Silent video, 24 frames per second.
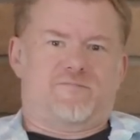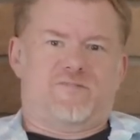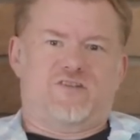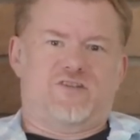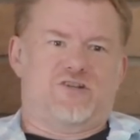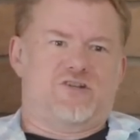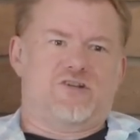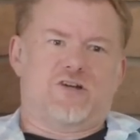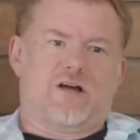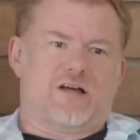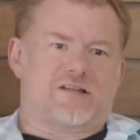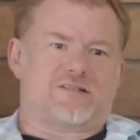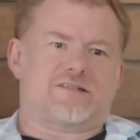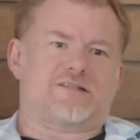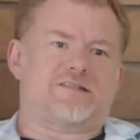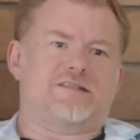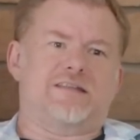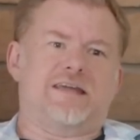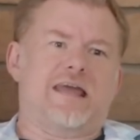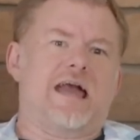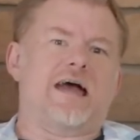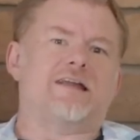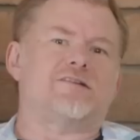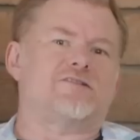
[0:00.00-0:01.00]

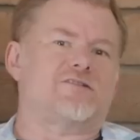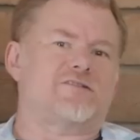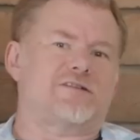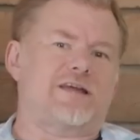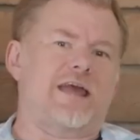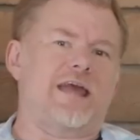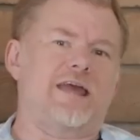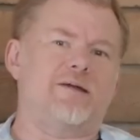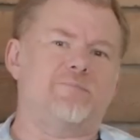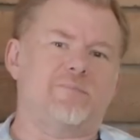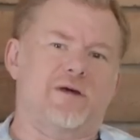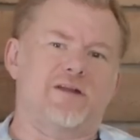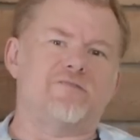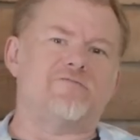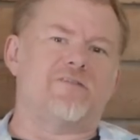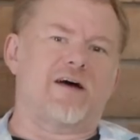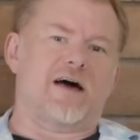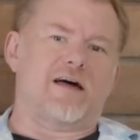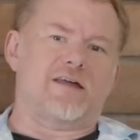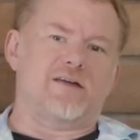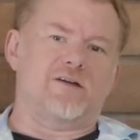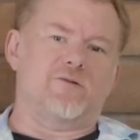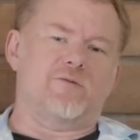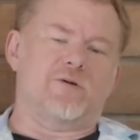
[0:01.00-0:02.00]
the entertainment
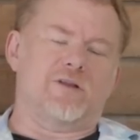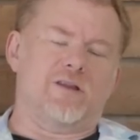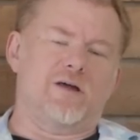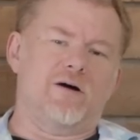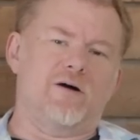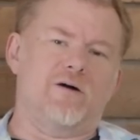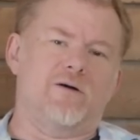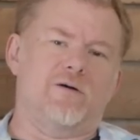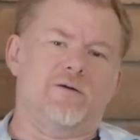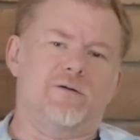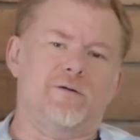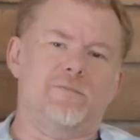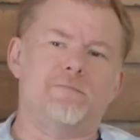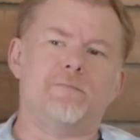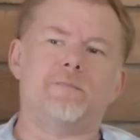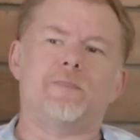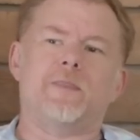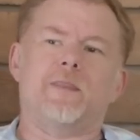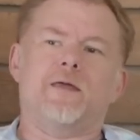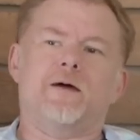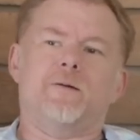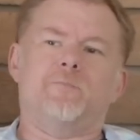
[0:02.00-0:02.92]
value alone.